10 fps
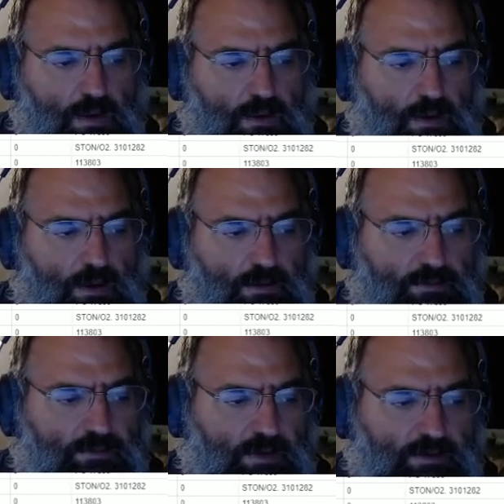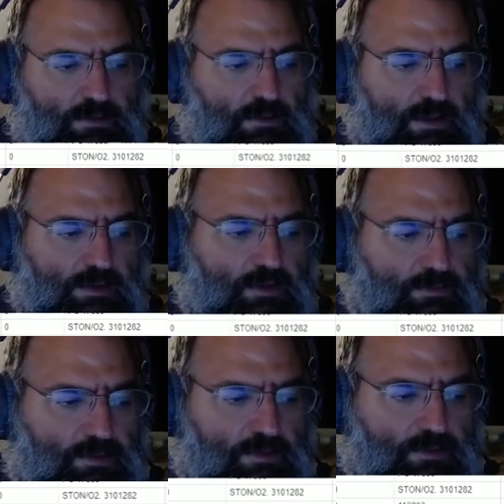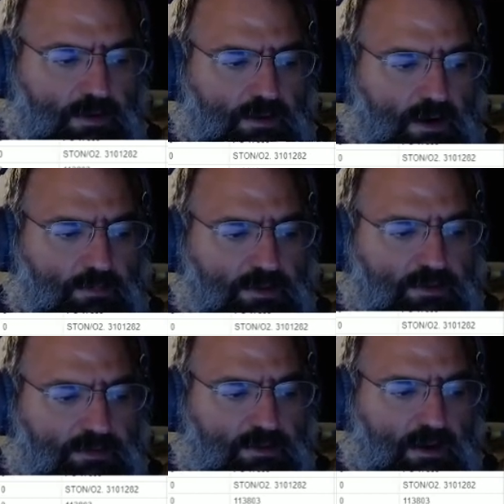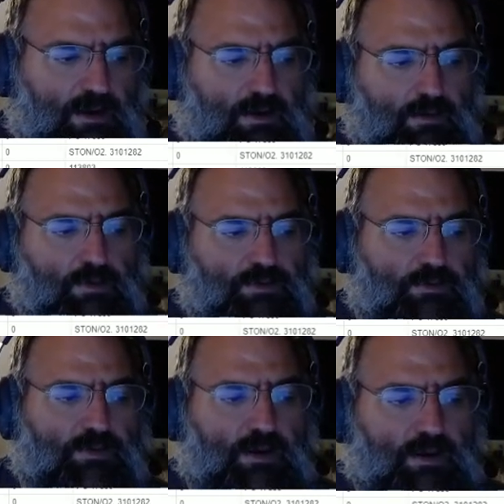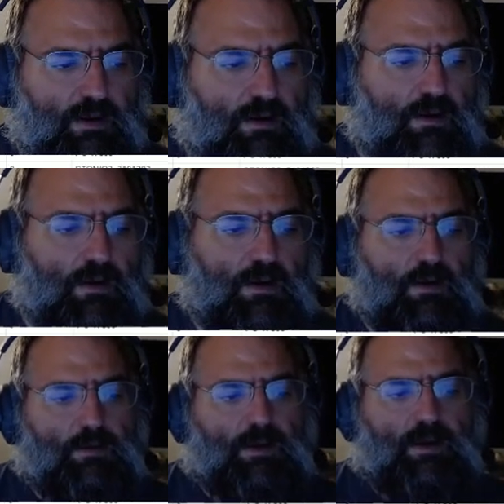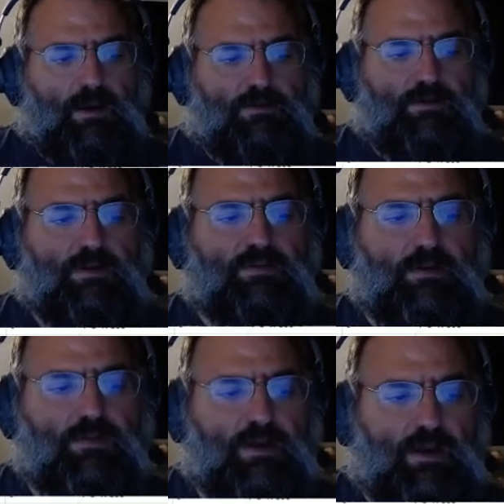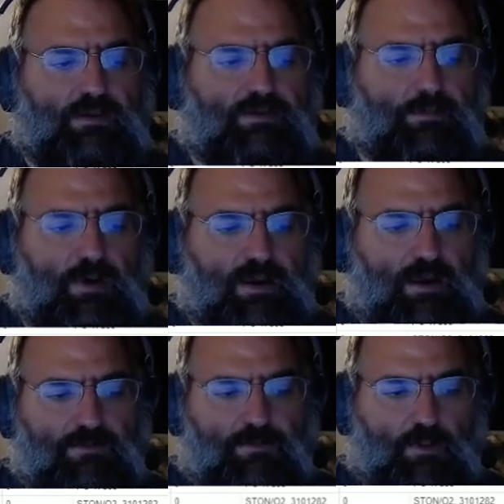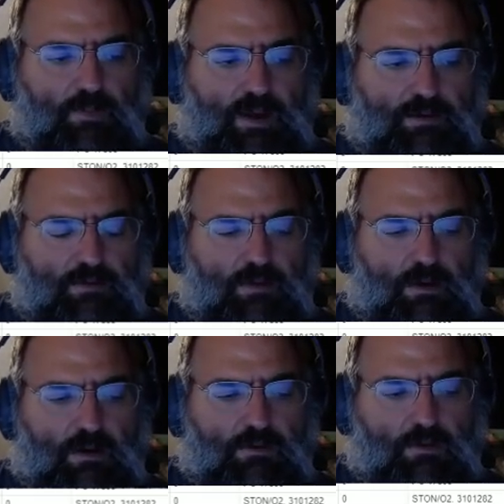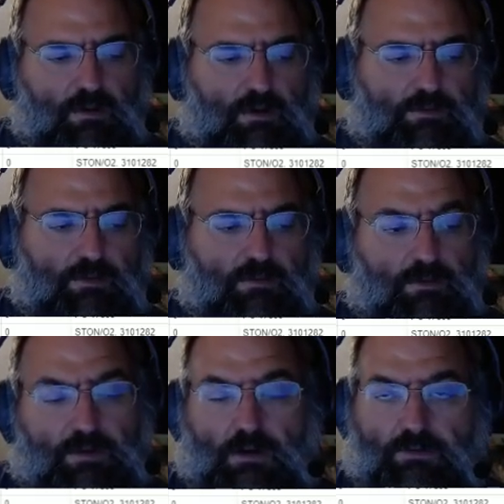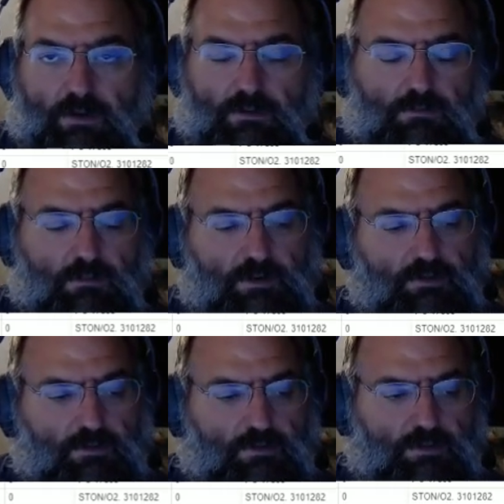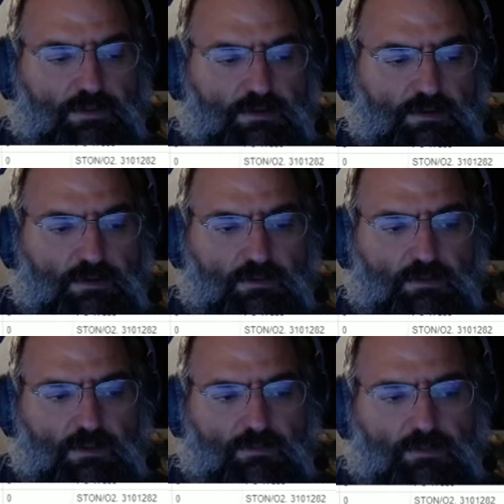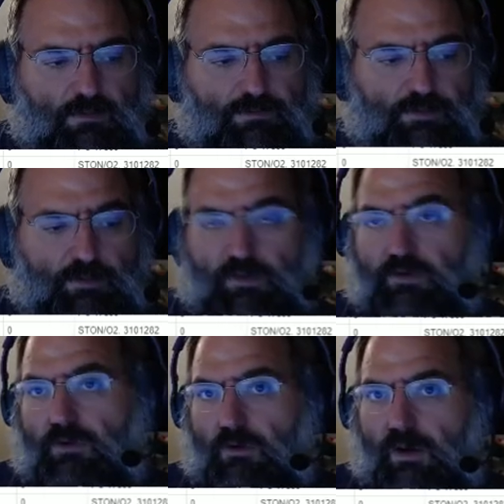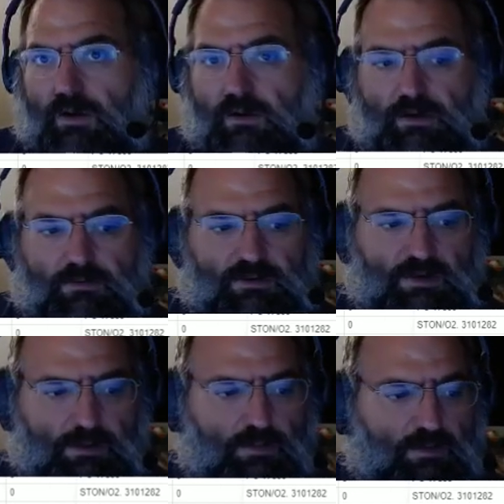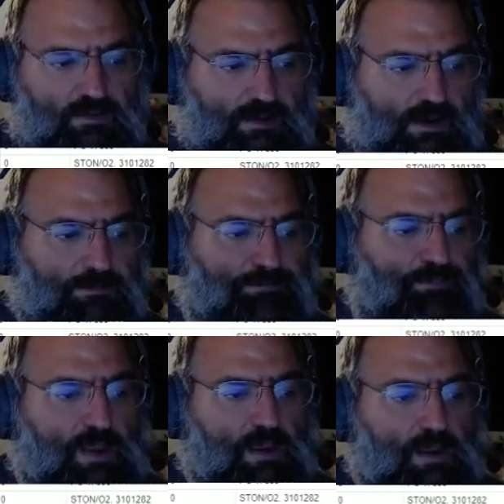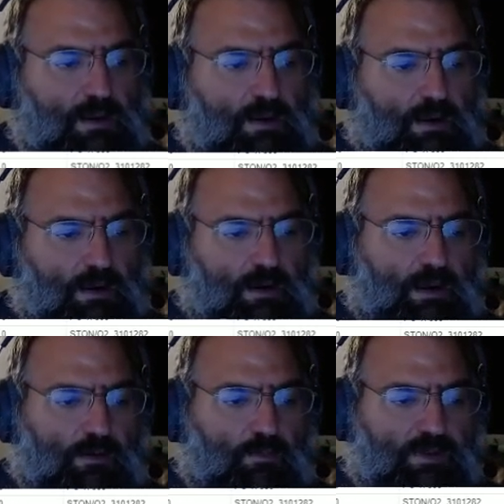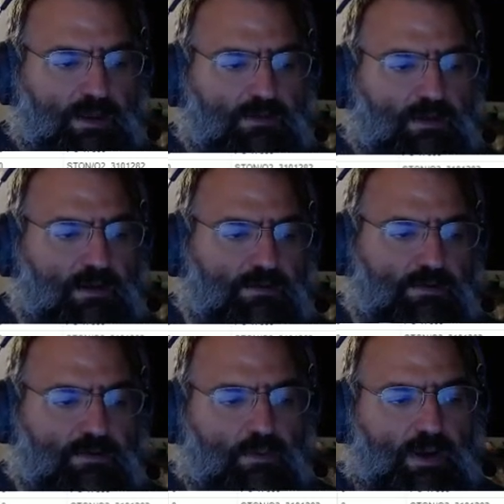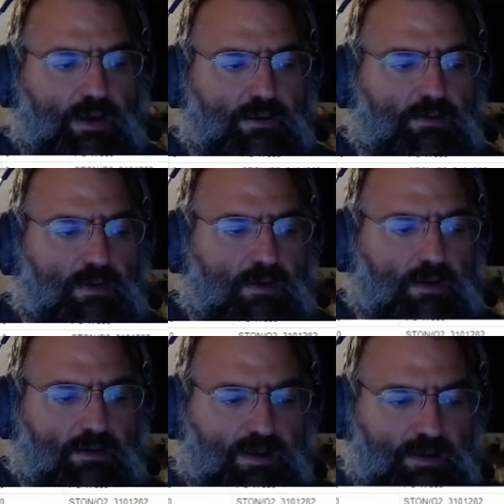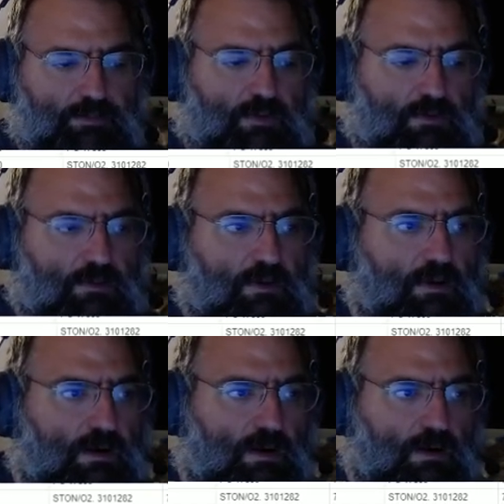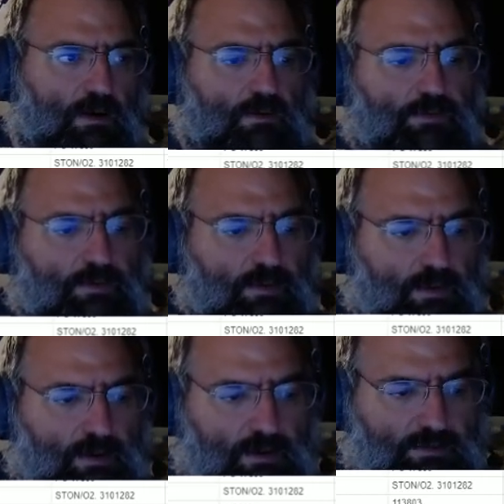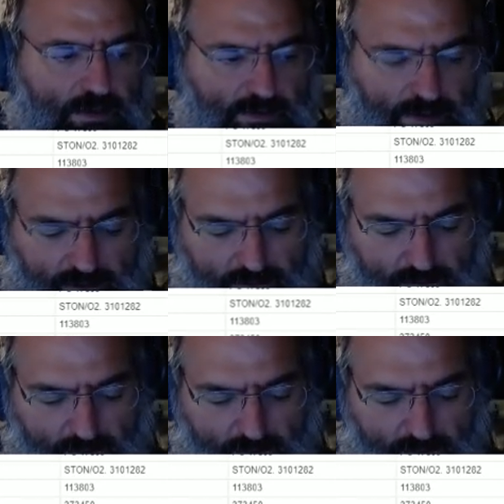And to do that, you have to just uncomment this line, and what you're saying here is going to save it as a Parquet format. You could also do Delta, right? You could switch that to Delta if for some reason you wanted a Delta table instead. And what that does is create a table called Titanic.